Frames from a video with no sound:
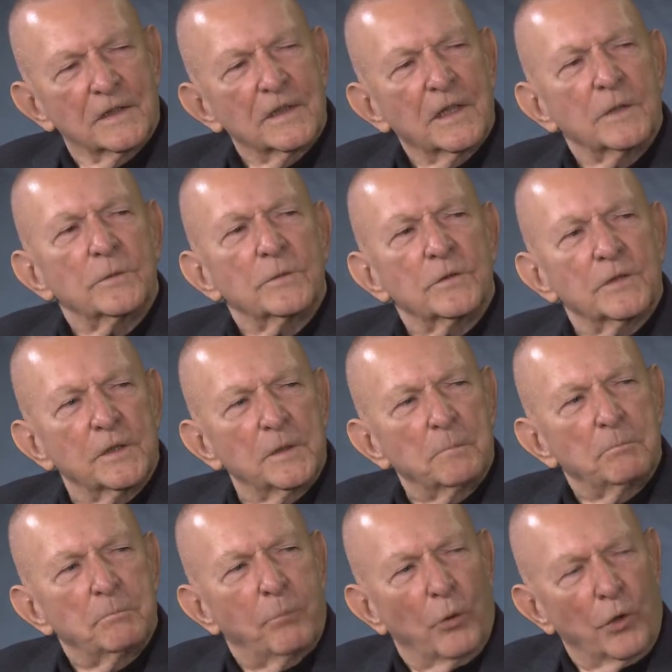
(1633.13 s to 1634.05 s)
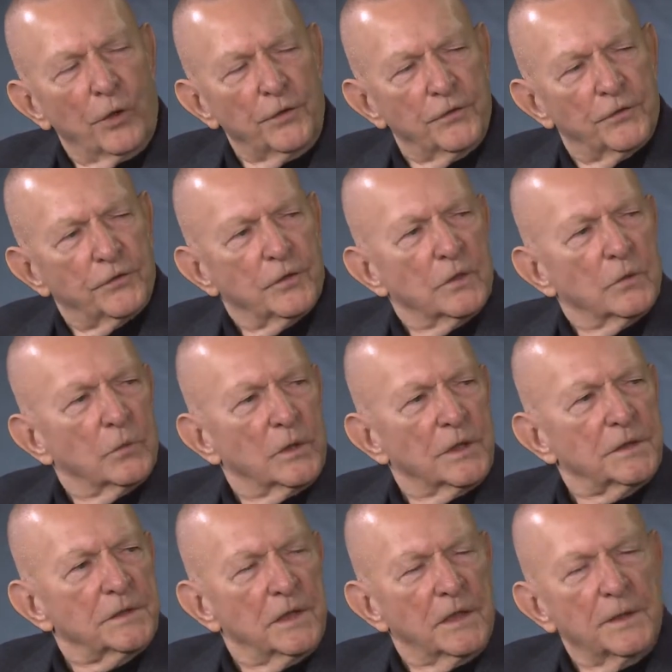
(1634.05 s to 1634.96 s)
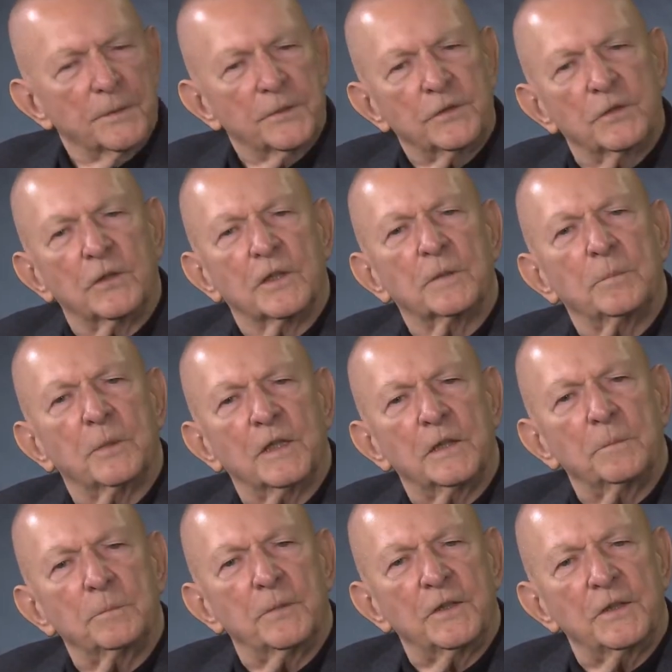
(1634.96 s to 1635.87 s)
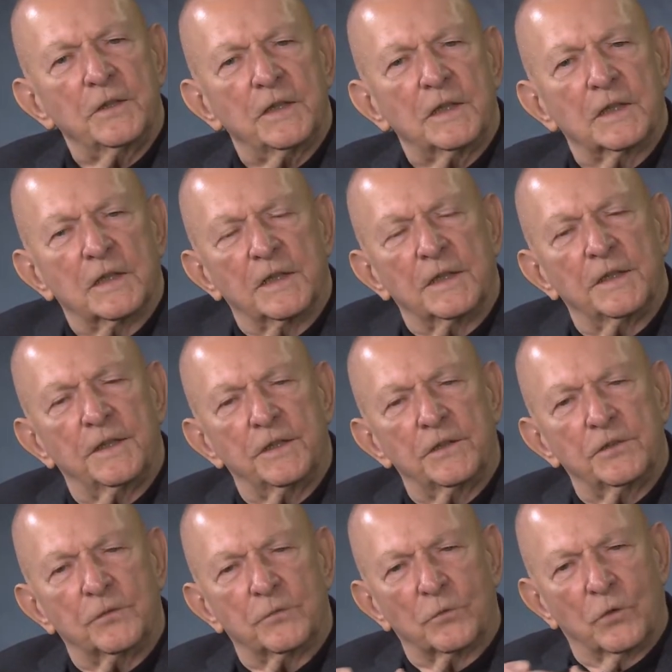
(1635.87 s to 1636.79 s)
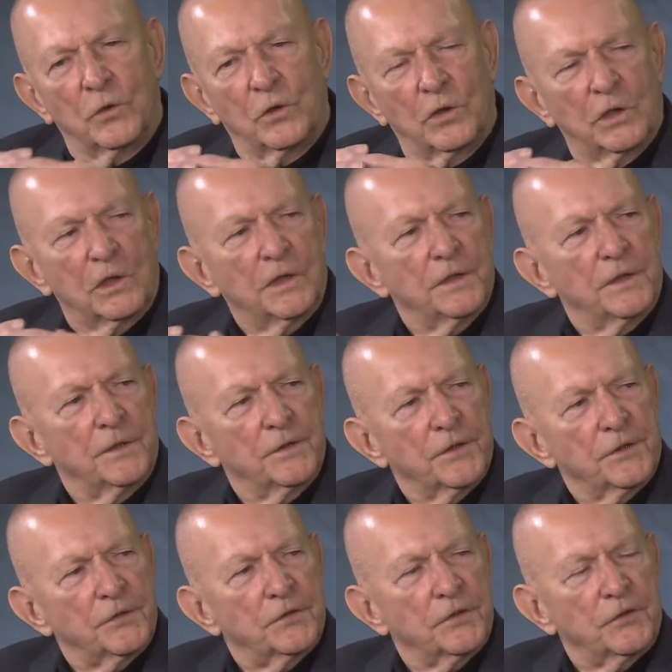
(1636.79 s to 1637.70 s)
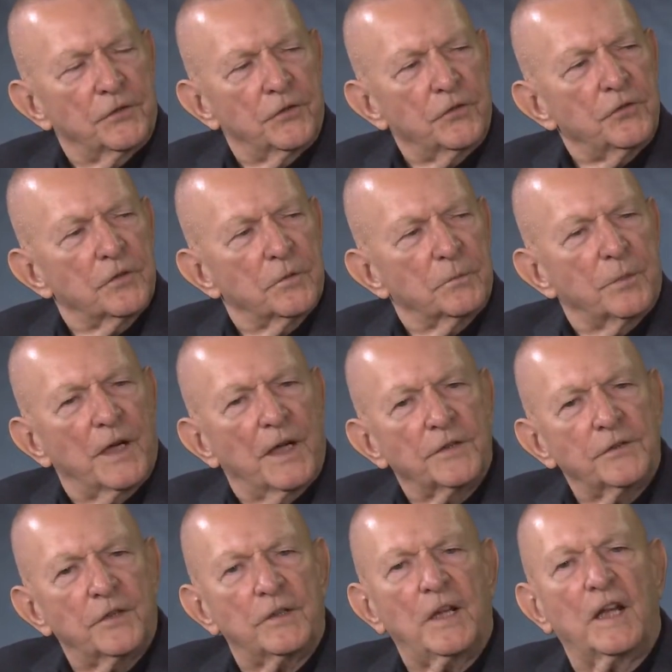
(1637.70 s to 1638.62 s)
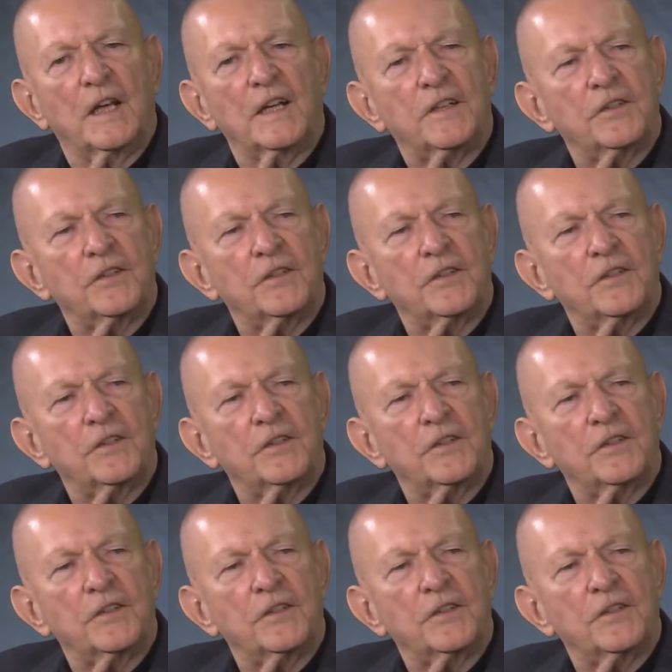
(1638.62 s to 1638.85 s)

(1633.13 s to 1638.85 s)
that the importance of the work that he was doing, but in particular, his role in this decision process and